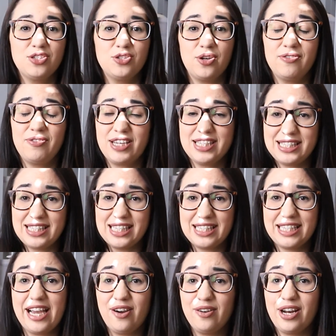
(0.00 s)
So if I sit
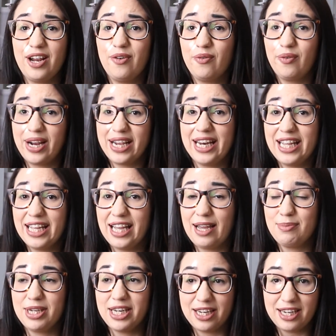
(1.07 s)
down and write it, I
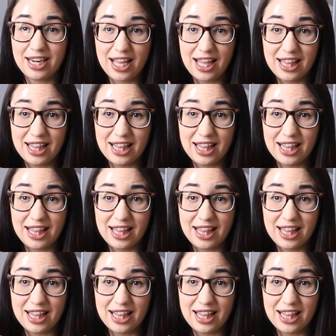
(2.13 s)
mean, and